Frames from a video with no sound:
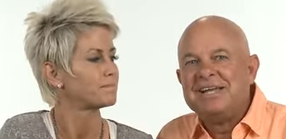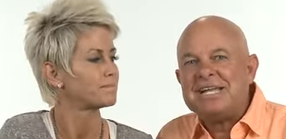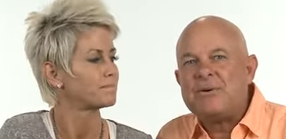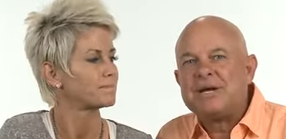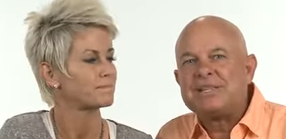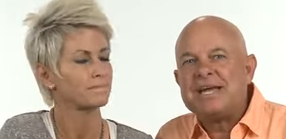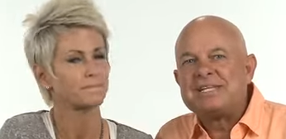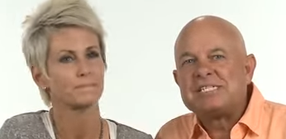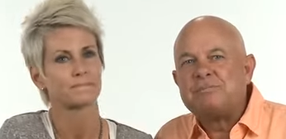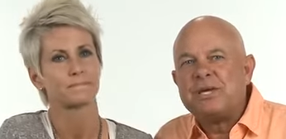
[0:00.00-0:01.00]
Speaker 1: Now I'd like
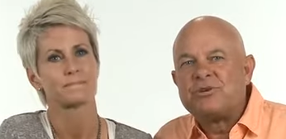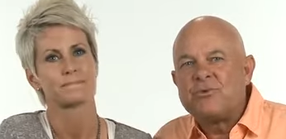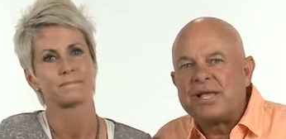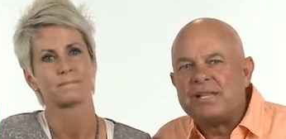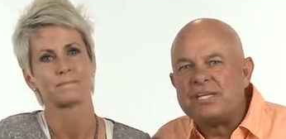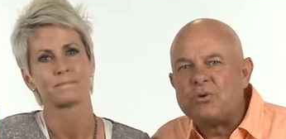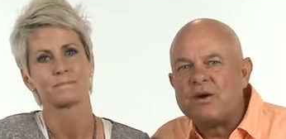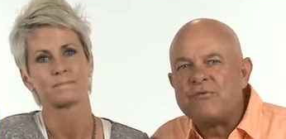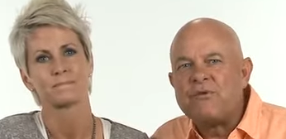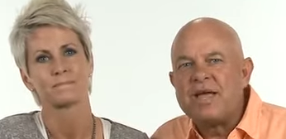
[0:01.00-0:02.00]
to speak directly to
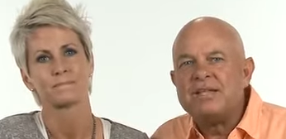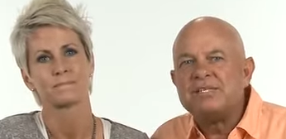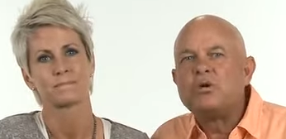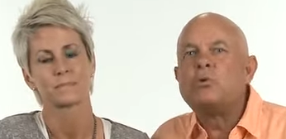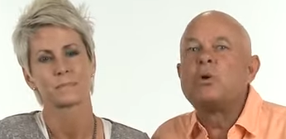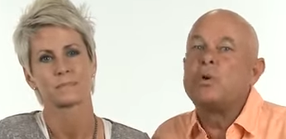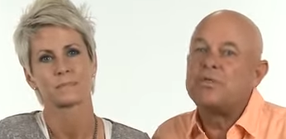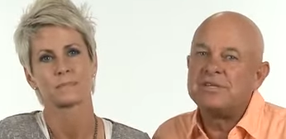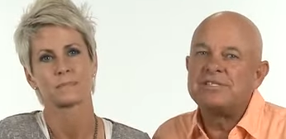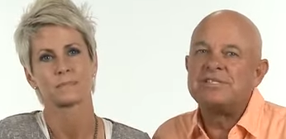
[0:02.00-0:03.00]
our friends who are
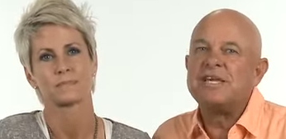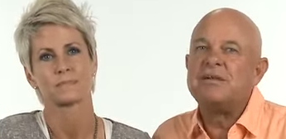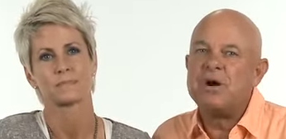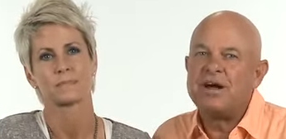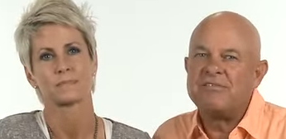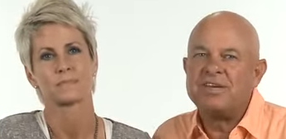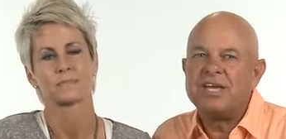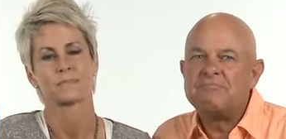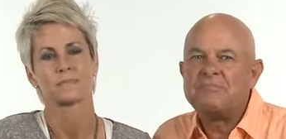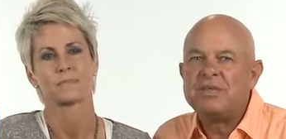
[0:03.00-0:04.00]
with us in
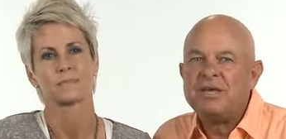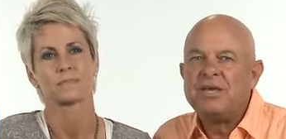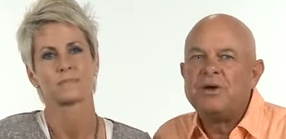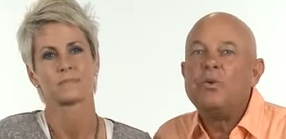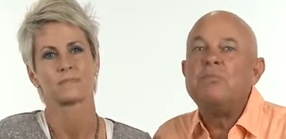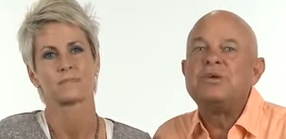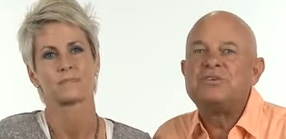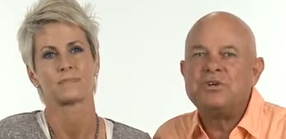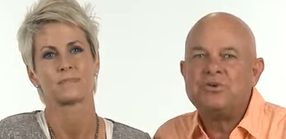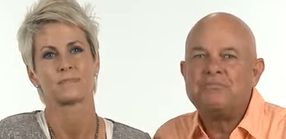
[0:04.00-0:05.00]
MonaVie. We
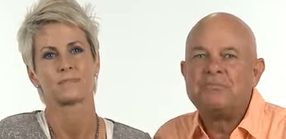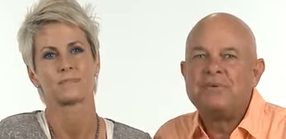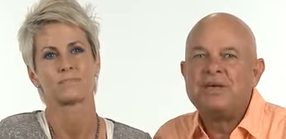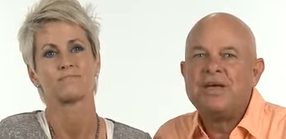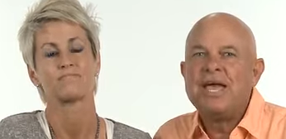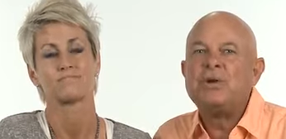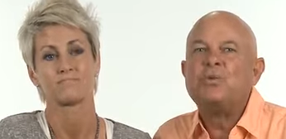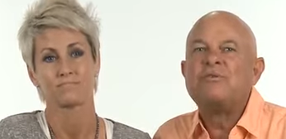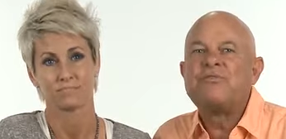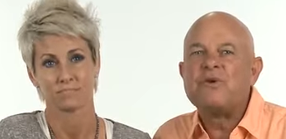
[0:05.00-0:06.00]
miss you and
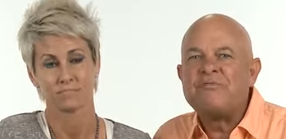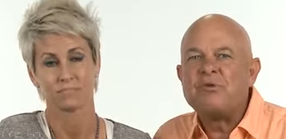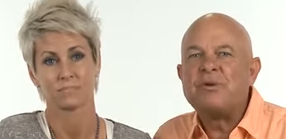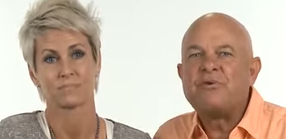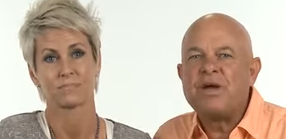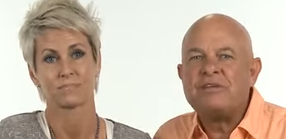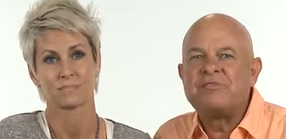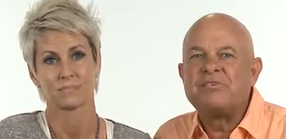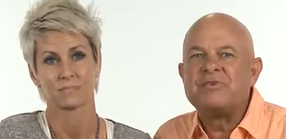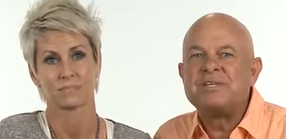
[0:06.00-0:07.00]
will forever be
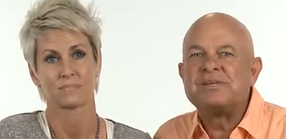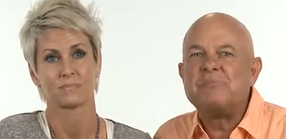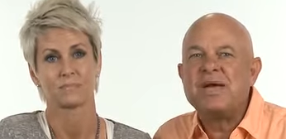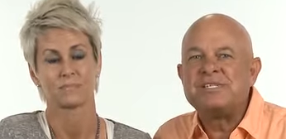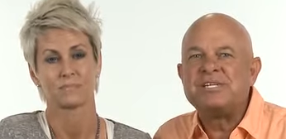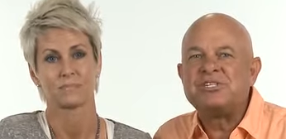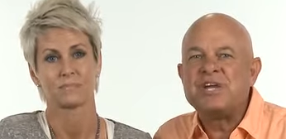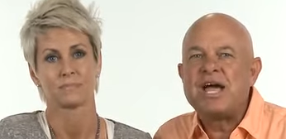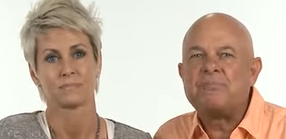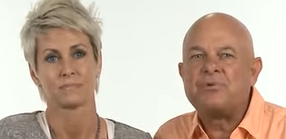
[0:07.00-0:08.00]
grateful for this amazing
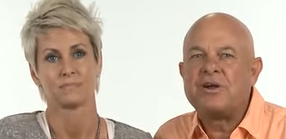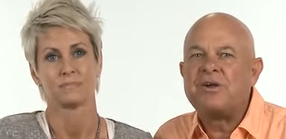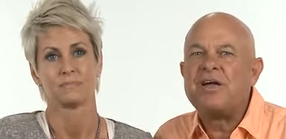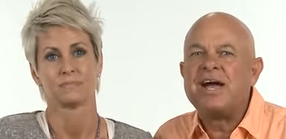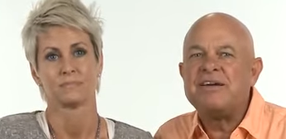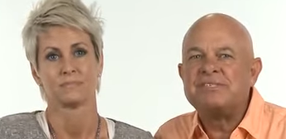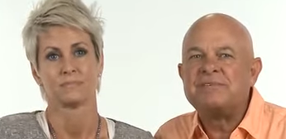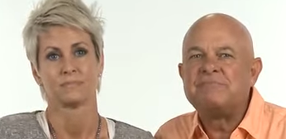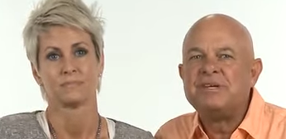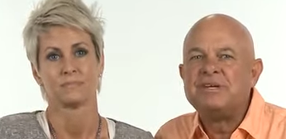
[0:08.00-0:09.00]
chapter in our
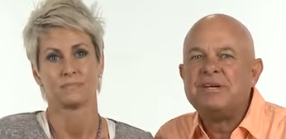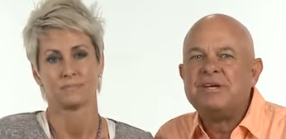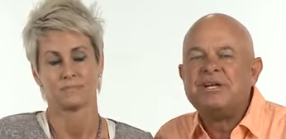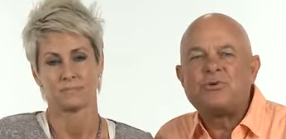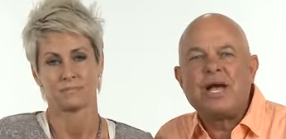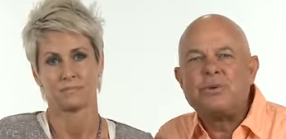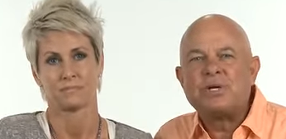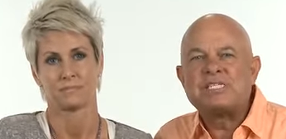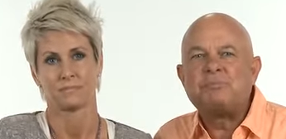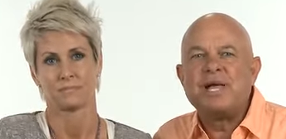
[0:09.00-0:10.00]
lives. Trying to
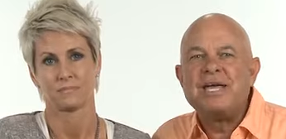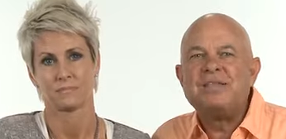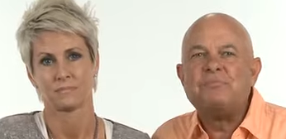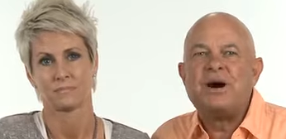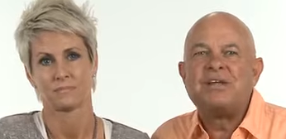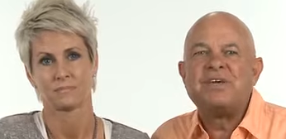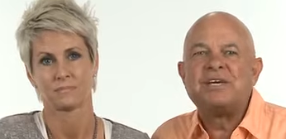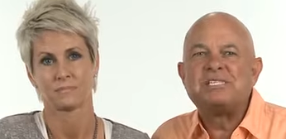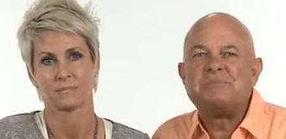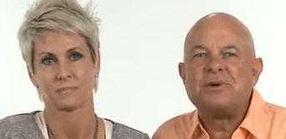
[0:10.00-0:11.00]
explain the MonaVie
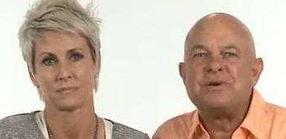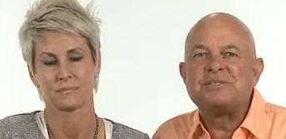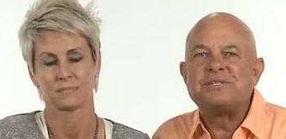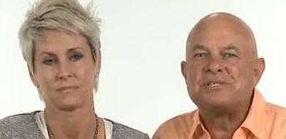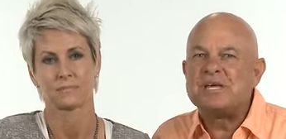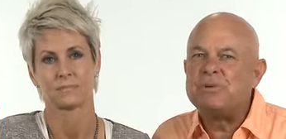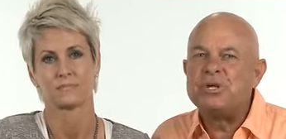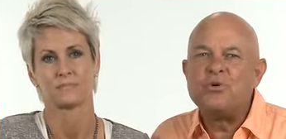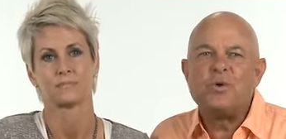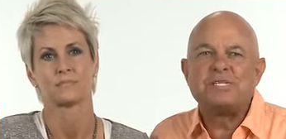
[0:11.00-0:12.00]
experience to someone
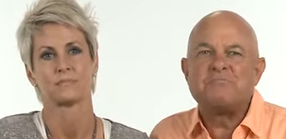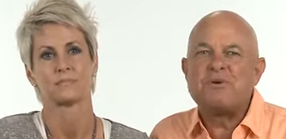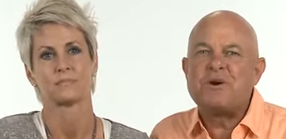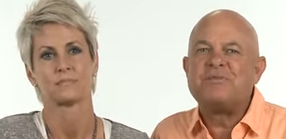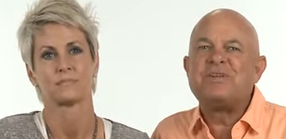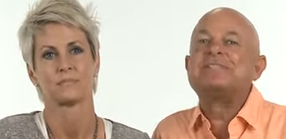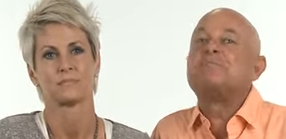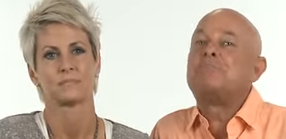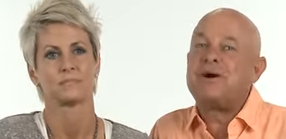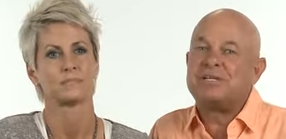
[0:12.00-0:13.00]
who wasn't part of it is
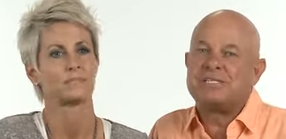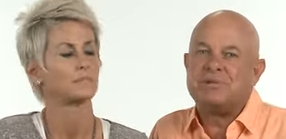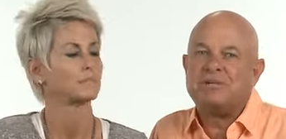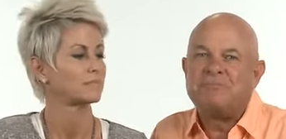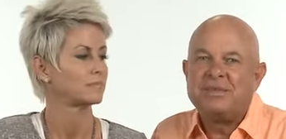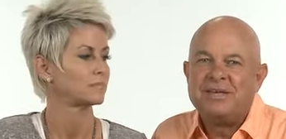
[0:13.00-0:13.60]
impossible.